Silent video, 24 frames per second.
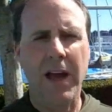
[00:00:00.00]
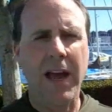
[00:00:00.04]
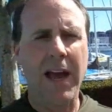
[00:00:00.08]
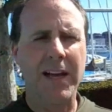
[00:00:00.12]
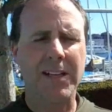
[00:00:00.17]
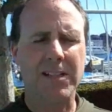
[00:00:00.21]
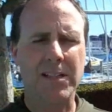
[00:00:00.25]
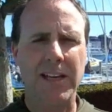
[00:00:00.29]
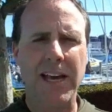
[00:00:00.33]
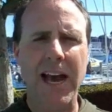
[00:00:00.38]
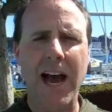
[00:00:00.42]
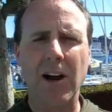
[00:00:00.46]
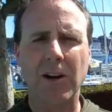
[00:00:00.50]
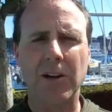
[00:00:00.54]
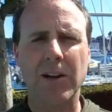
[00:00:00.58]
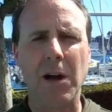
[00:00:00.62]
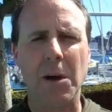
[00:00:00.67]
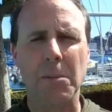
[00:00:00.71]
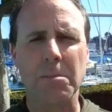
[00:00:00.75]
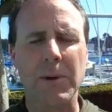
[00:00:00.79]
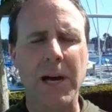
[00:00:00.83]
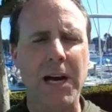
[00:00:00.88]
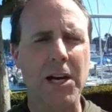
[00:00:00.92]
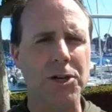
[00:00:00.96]
has the
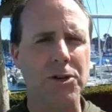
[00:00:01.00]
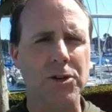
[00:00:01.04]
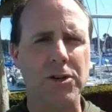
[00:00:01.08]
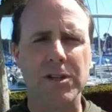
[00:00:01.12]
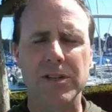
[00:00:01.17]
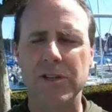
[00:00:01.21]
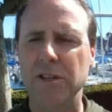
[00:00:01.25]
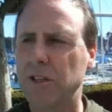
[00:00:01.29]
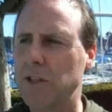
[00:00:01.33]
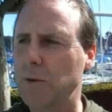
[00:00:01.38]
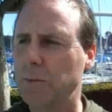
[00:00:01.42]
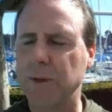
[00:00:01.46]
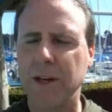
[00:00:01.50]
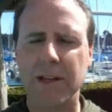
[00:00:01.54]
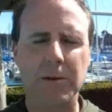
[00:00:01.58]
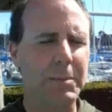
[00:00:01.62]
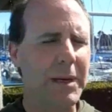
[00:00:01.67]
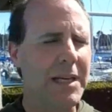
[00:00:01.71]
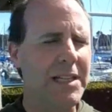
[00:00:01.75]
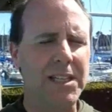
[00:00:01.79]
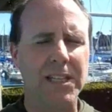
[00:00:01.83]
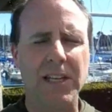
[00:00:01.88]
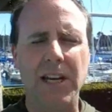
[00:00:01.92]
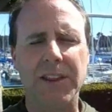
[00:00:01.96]
outcome measures that
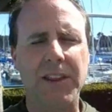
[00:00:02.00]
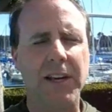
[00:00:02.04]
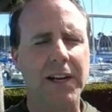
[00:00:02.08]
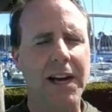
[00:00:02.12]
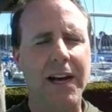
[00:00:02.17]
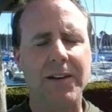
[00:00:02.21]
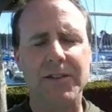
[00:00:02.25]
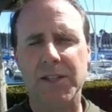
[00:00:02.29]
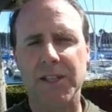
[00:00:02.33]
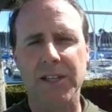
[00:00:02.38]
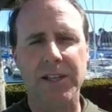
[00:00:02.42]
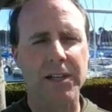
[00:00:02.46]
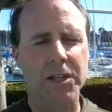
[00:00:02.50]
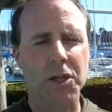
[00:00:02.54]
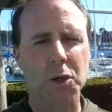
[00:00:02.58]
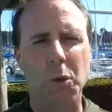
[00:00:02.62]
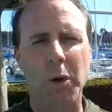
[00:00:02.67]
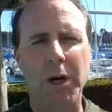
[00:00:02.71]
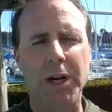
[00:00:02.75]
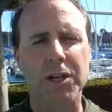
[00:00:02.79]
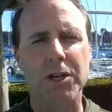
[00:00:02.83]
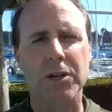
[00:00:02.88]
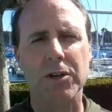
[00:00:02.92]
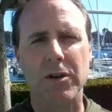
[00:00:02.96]
beats anything I've seen in
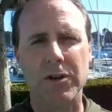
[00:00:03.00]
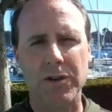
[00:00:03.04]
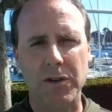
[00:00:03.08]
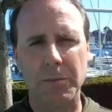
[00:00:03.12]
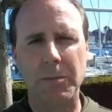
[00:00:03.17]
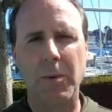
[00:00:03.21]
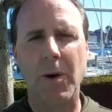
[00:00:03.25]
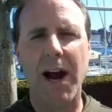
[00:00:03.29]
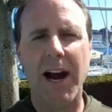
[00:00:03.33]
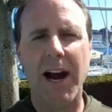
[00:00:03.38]
twenty-two years of